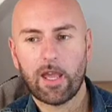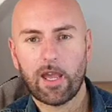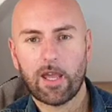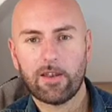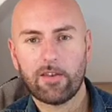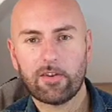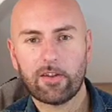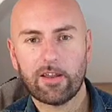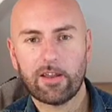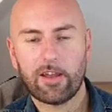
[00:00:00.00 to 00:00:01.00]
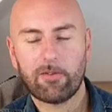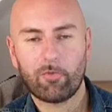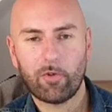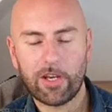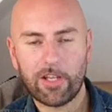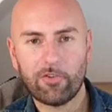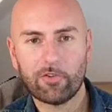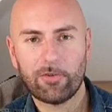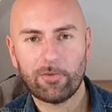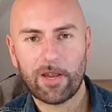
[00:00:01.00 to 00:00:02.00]
And I really
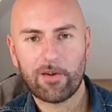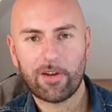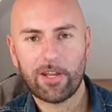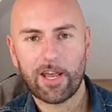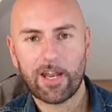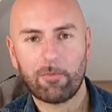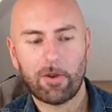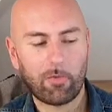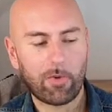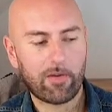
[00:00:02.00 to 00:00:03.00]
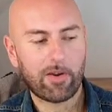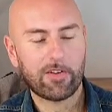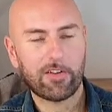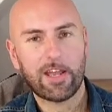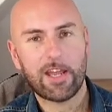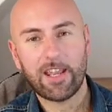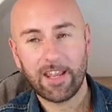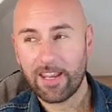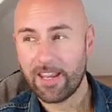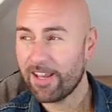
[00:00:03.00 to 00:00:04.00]
enjoyed wearing it, and I'm going to wear it
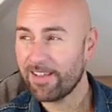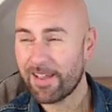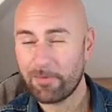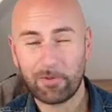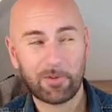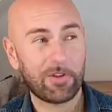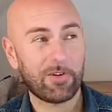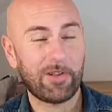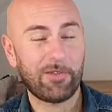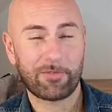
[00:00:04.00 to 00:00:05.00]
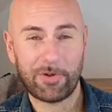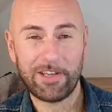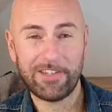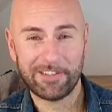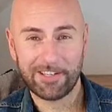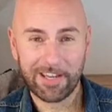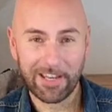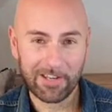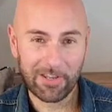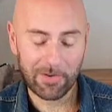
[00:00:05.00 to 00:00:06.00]
today. It is absolutely freezing
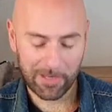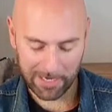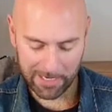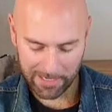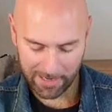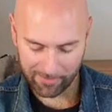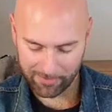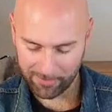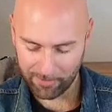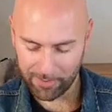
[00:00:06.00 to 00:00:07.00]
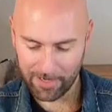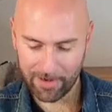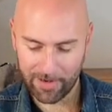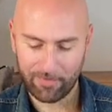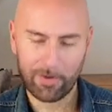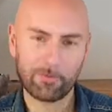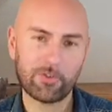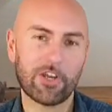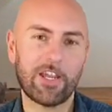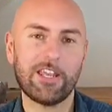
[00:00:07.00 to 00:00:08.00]
in the UK, and sorry if
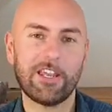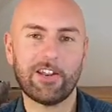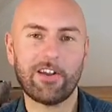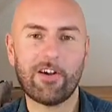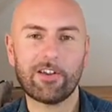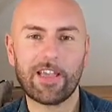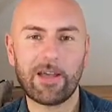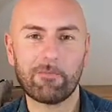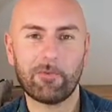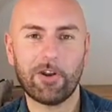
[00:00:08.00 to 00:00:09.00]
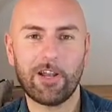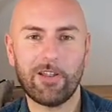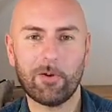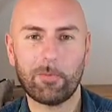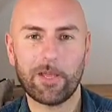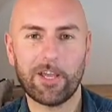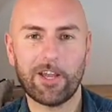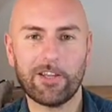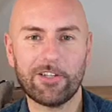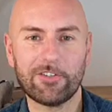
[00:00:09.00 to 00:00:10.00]
I'm shaking on camera a little
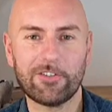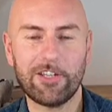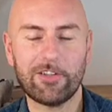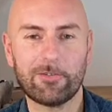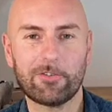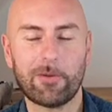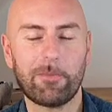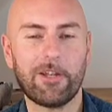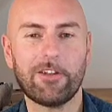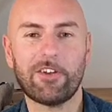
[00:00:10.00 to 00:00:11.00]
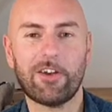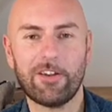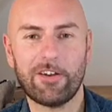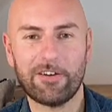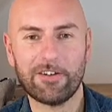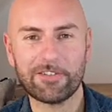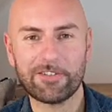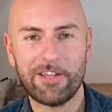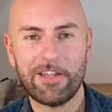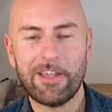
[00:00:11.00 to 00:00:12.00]
bit. I just need to stop being a tight
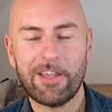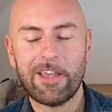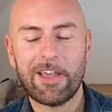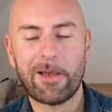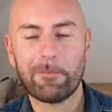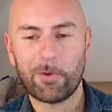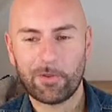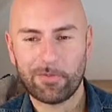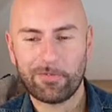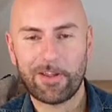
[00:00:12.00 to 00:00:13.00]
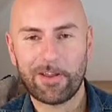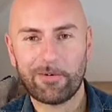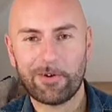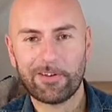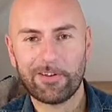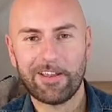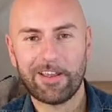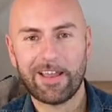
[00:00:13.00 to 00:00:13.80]
arse and put the fire on.